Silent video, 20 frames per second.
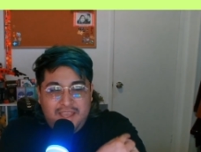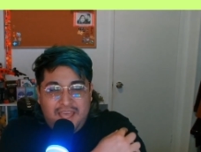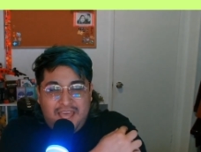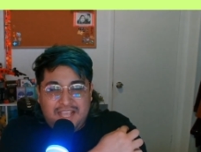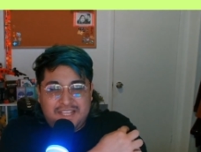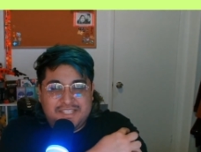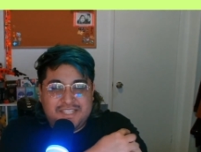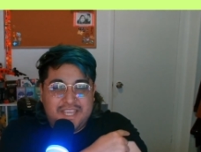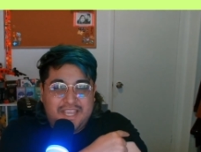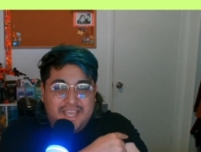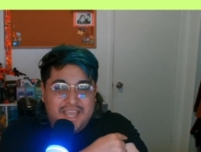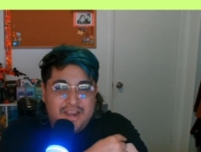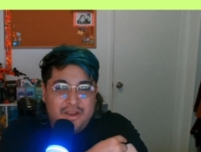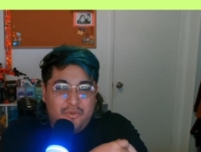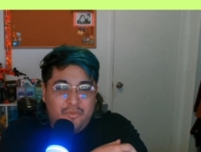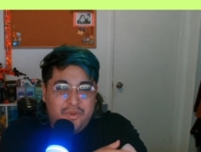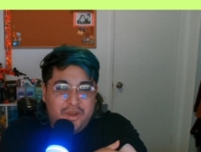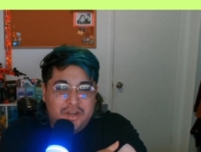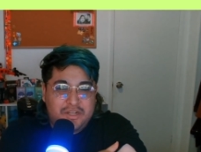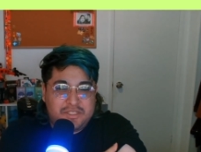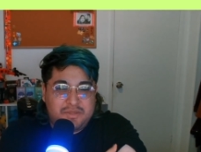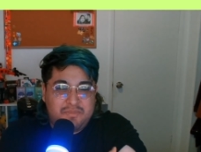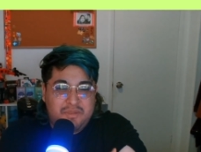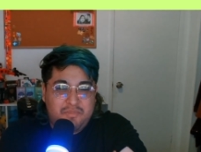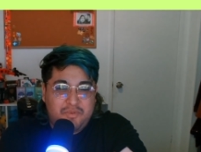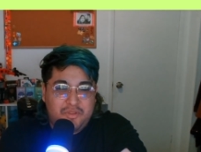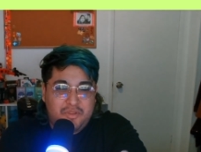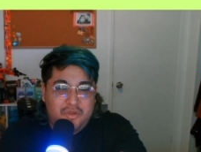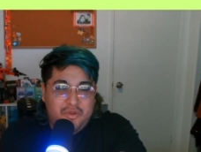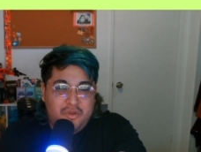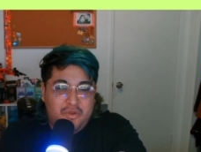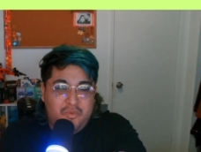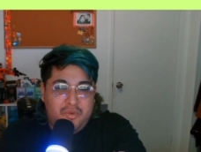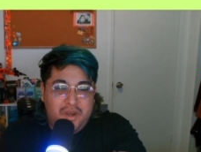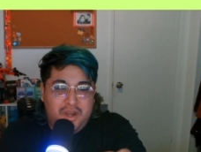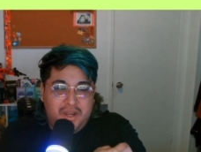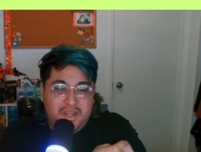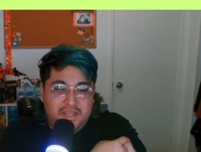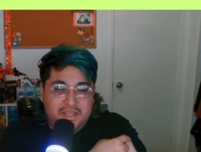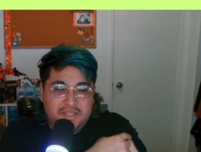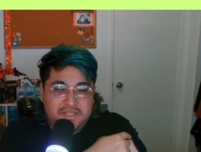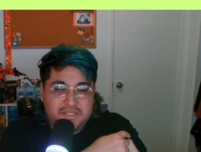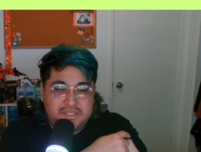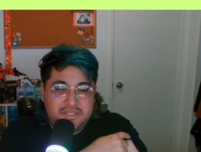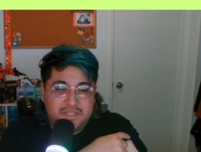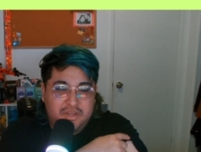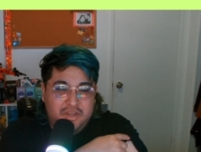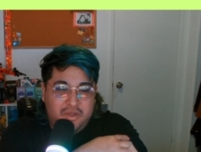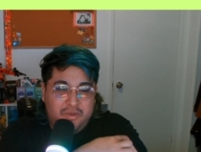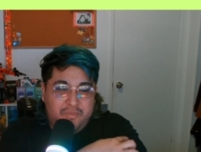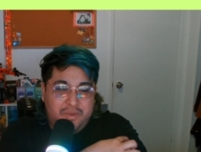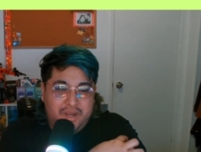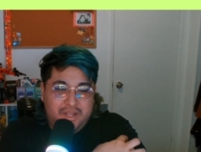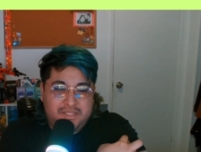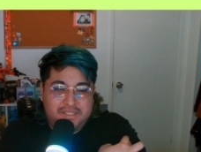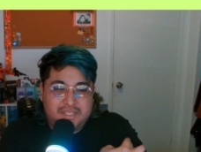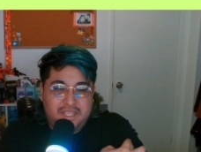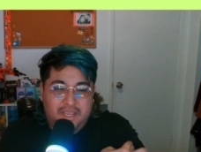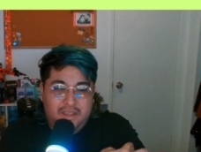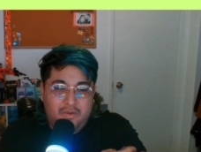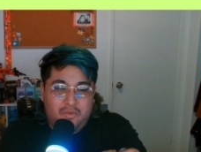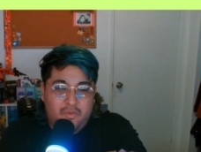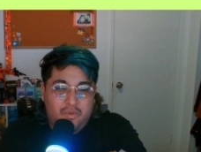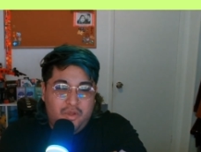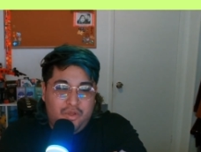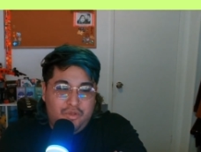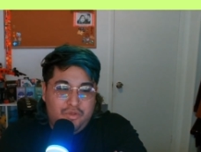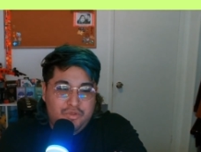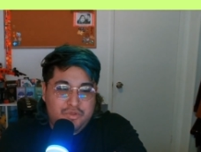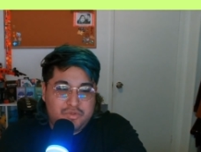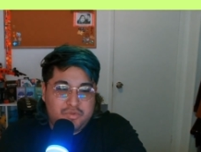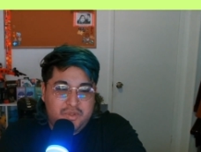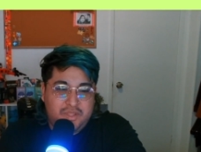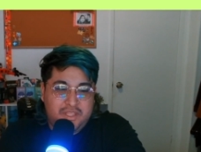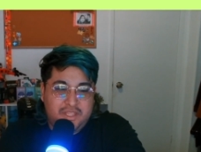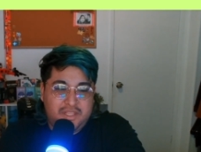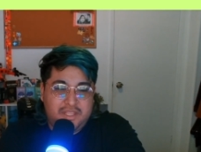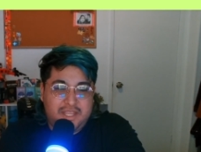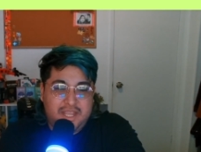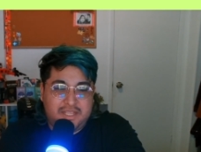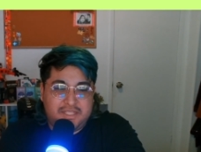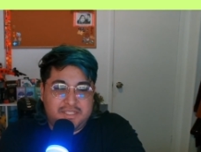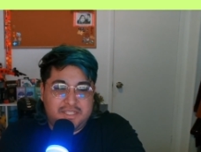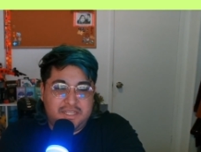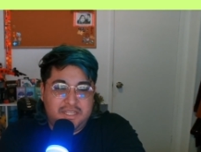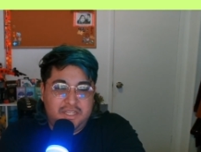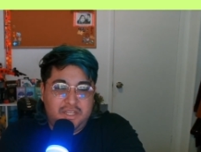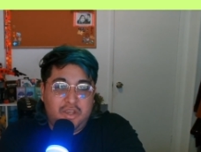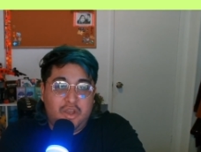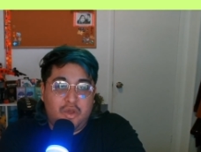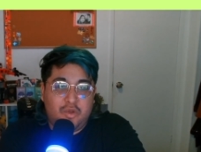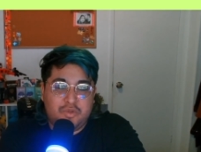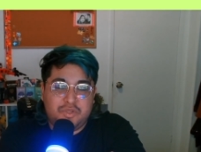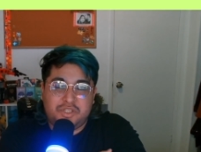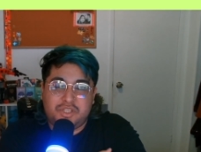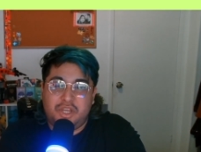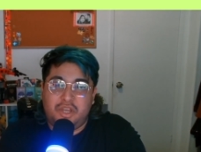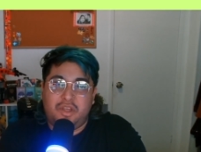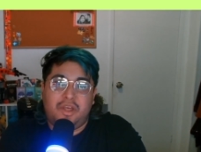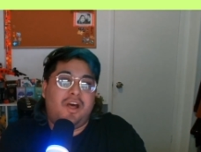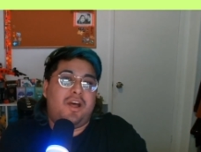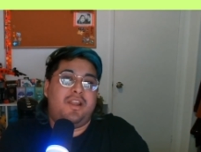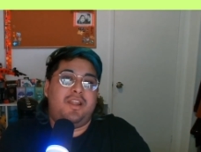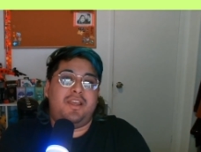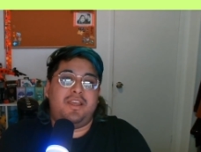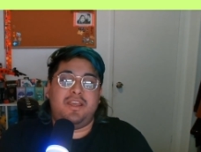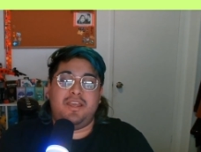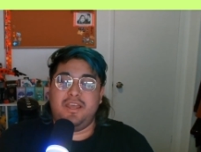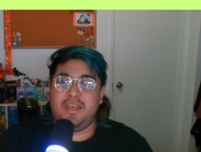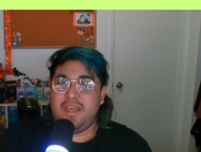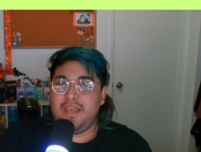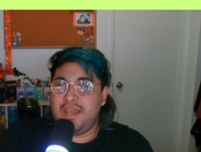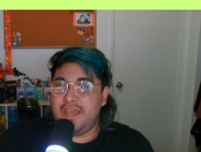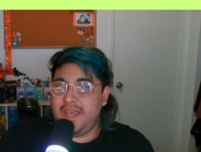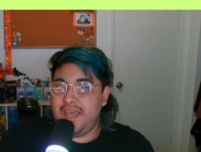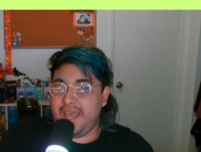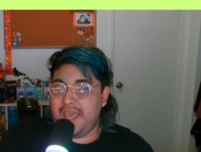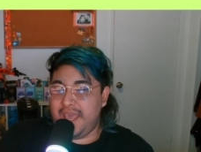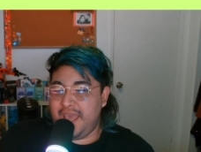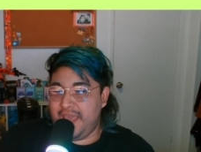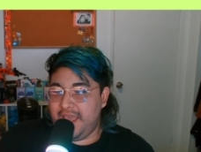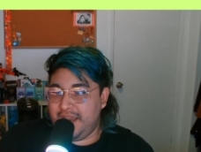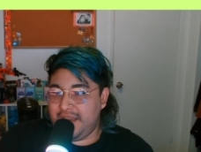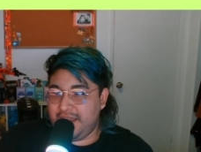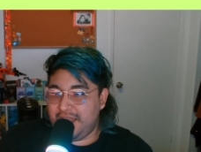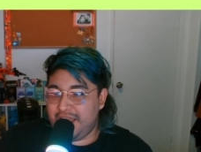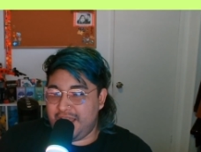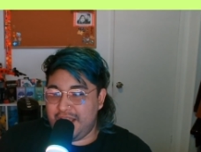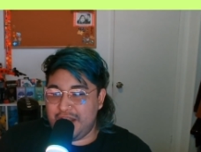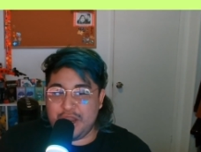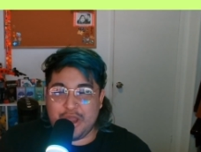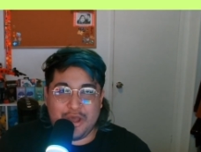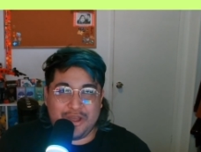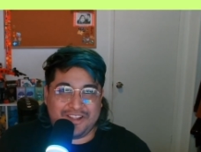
i say kind of weird some people don't know what it is you know but it's like a rose with the destiny ghost shell on it and uh, I know